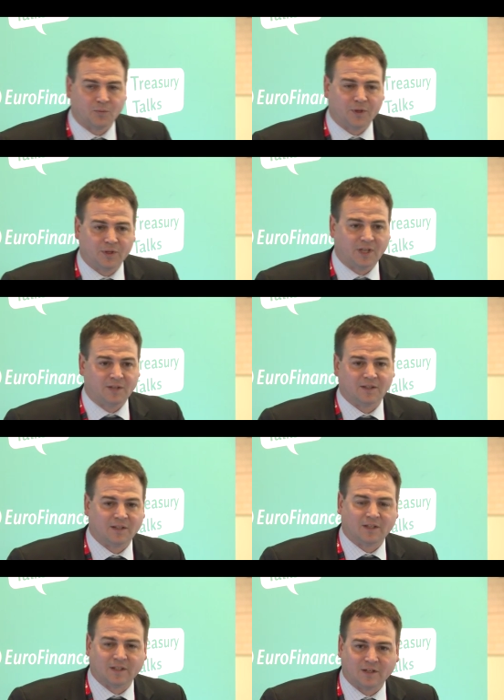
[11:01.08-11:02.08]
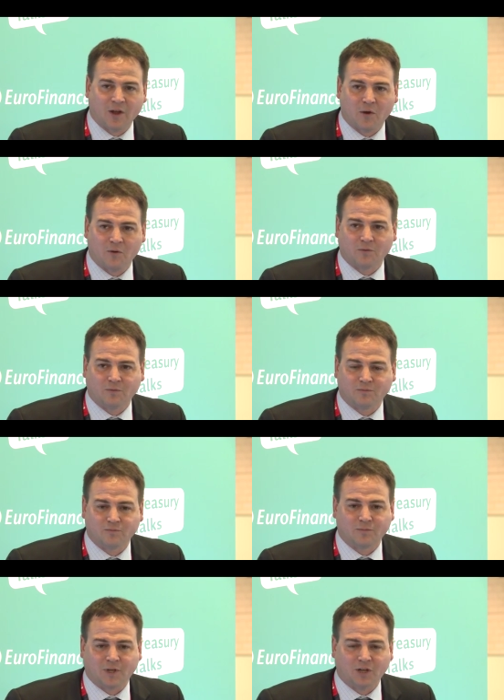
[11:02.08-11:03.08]
really no
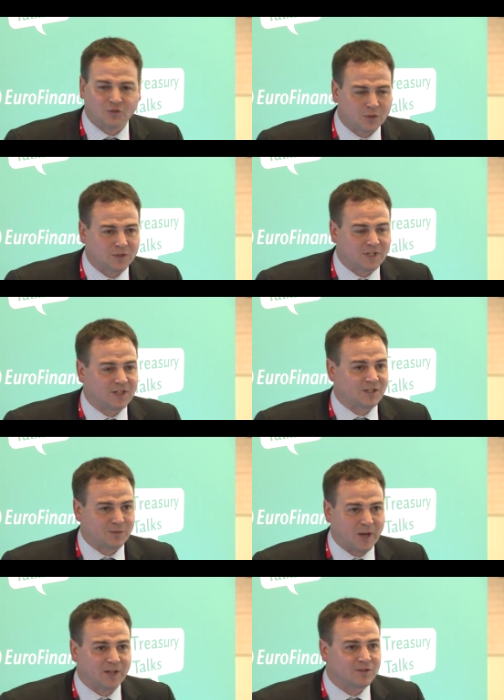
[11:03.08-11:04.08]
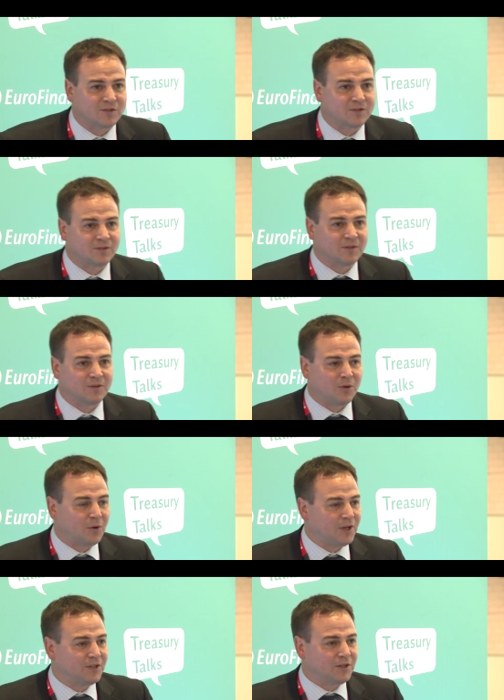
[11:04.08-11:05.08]
interest expense
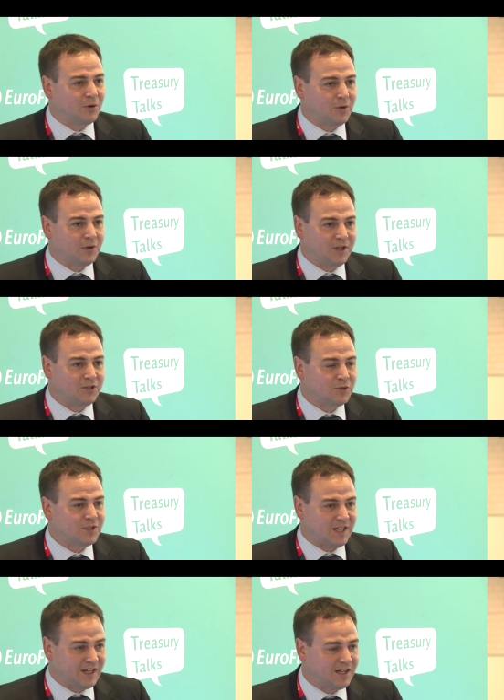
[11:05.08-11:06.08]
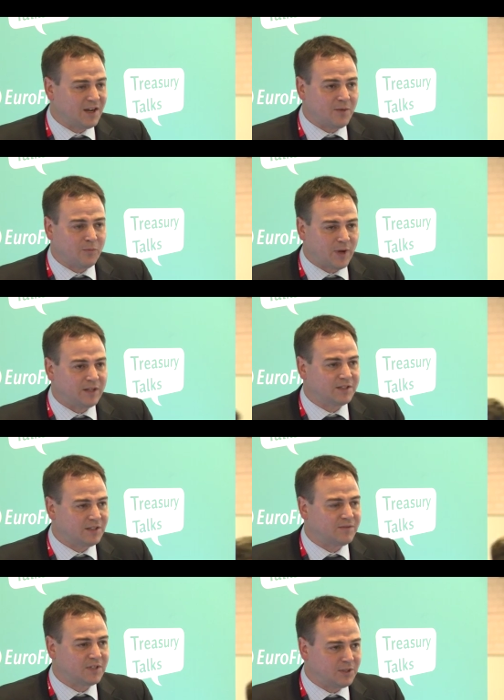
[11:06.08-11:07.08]
or interest income
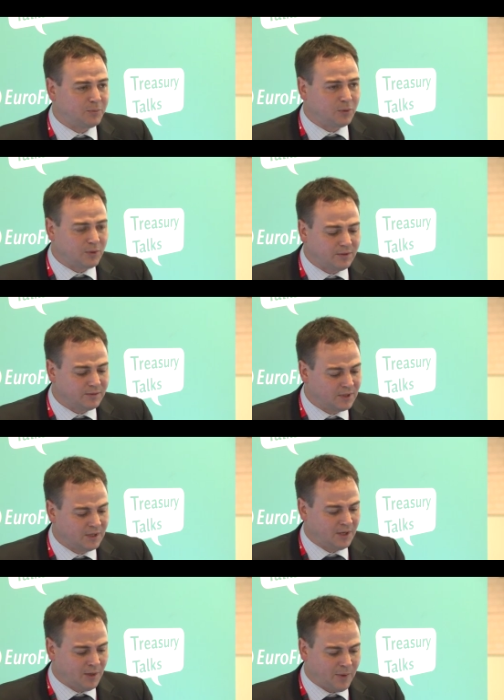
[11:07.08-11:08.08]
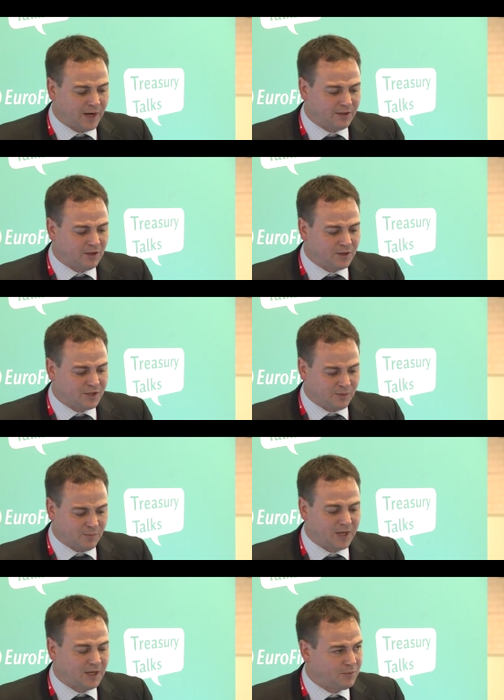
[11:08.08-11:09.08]
relative to the pool, by and large,
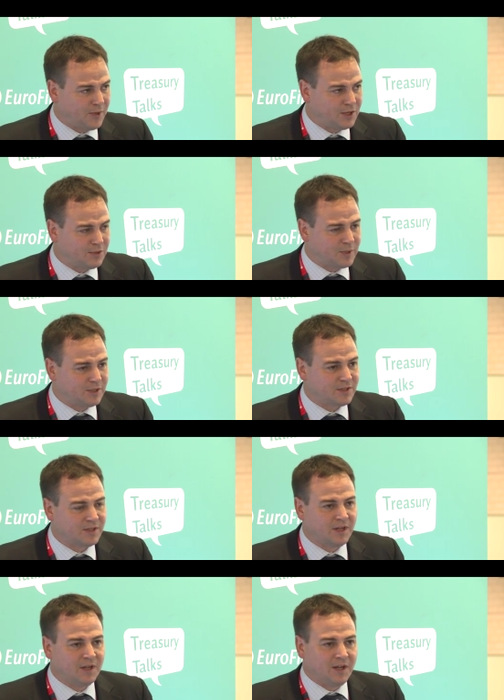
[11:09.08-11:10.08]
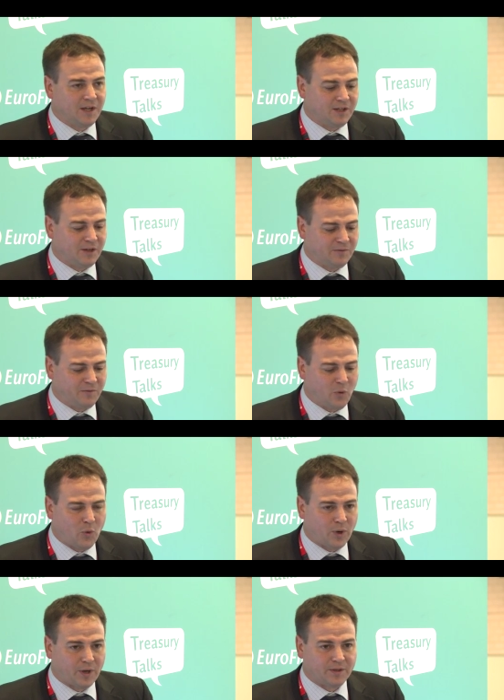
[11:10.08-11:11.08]
in many arrangements. And
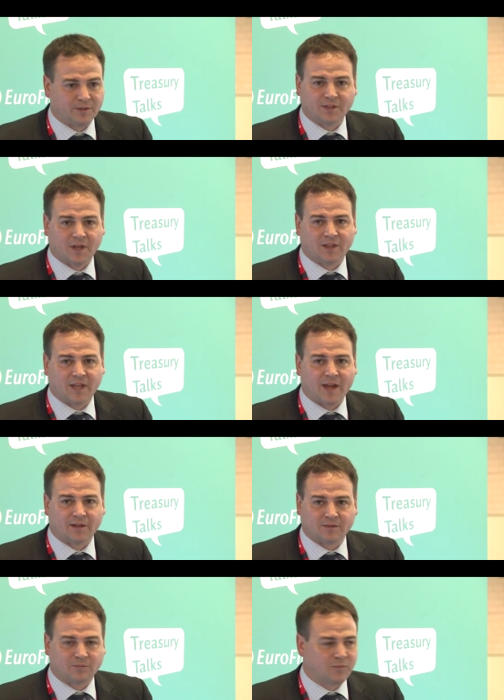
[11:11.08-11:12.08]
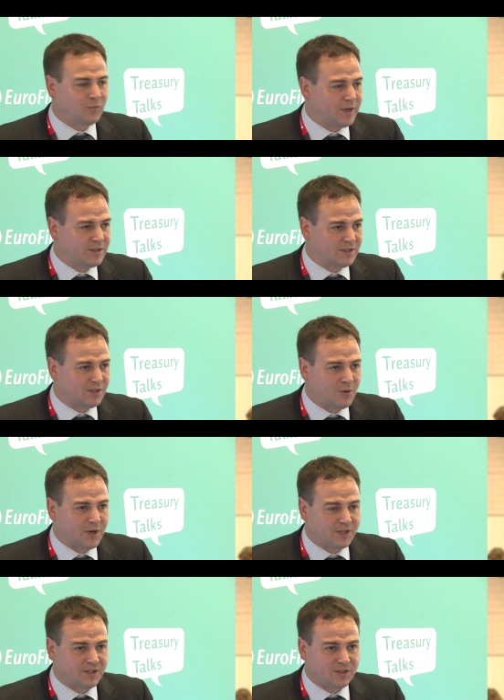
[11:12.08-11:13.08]
therefore, that raises the
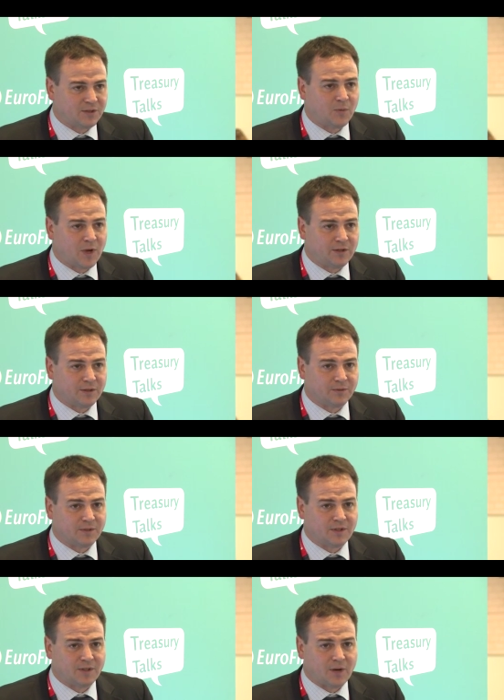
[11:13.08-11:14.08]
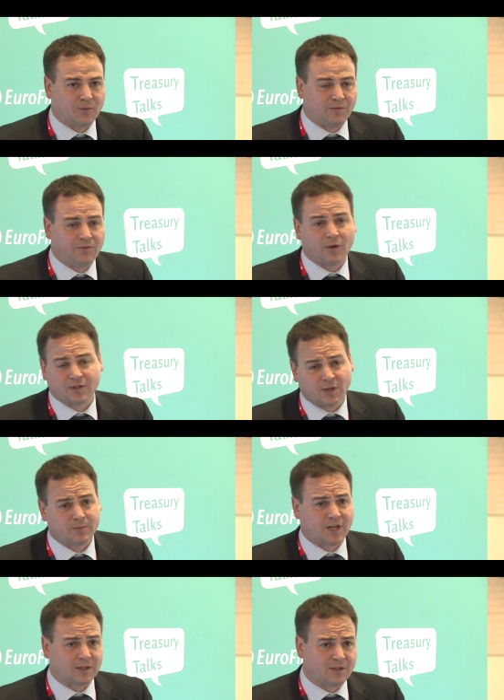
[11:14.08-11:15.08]
question as to whether they will fall
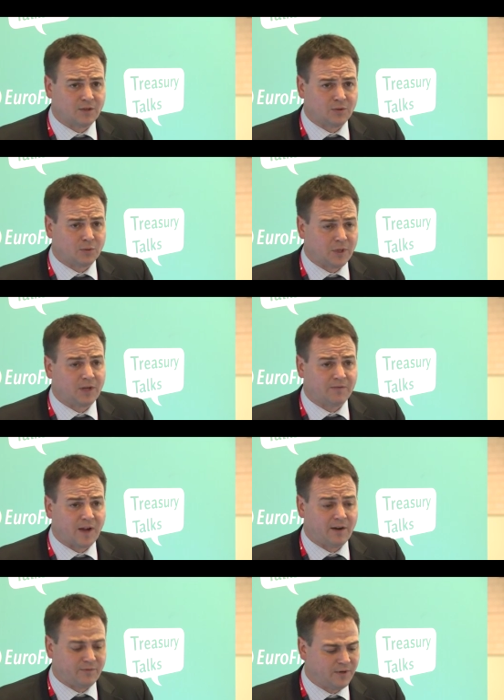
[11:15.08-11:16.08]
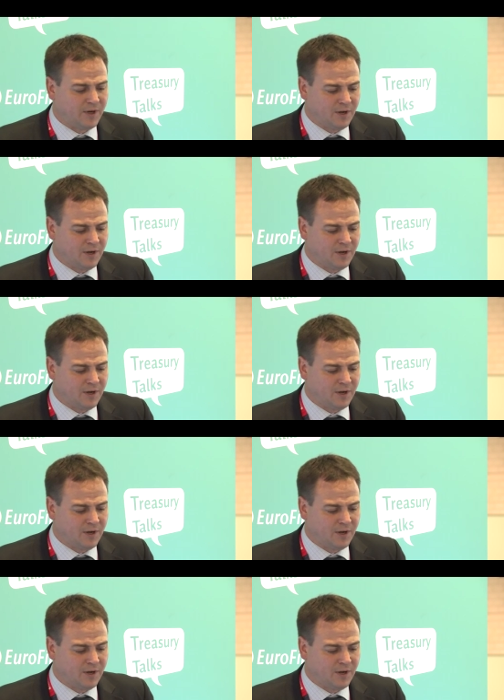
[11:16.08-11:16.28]
subject to 385